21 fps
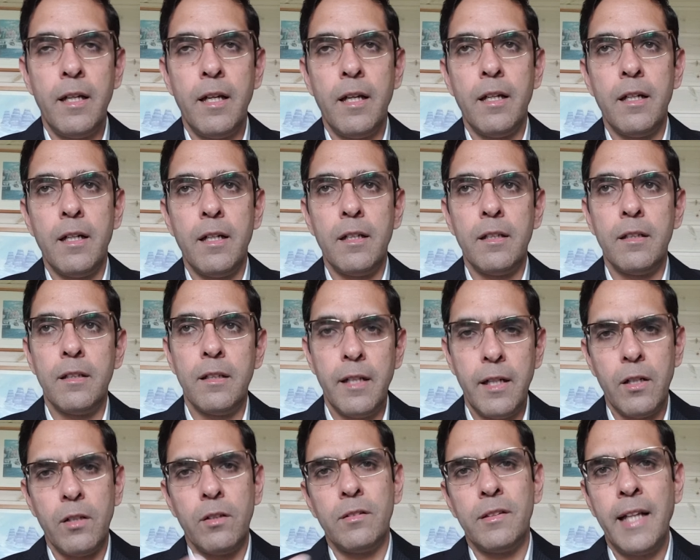and
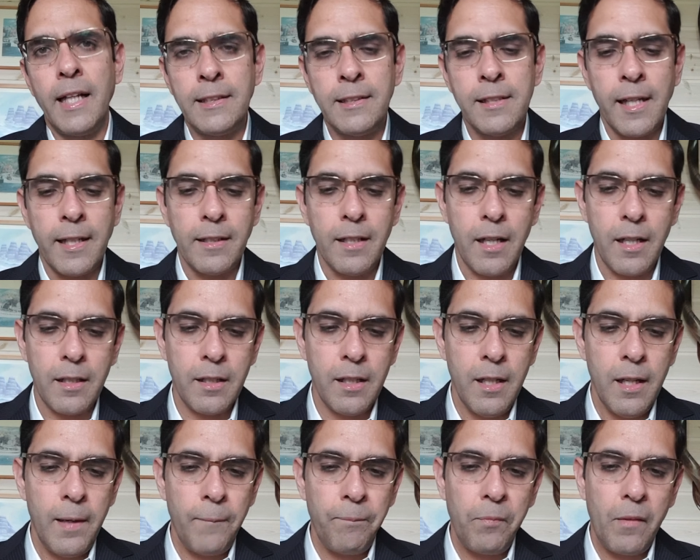things like that.
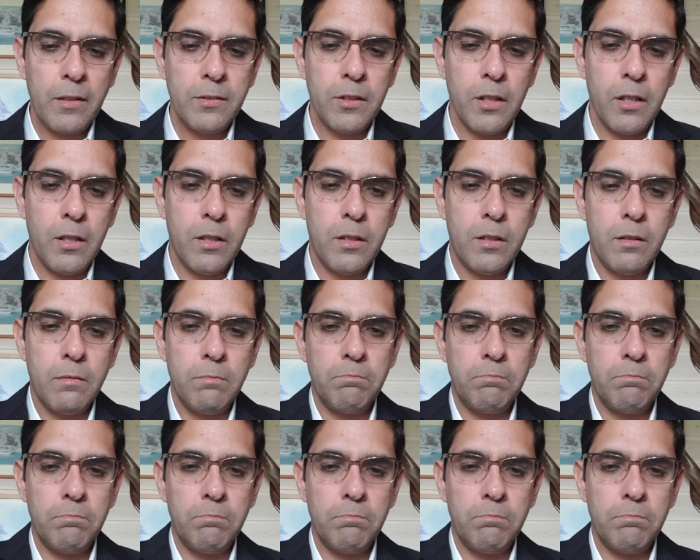So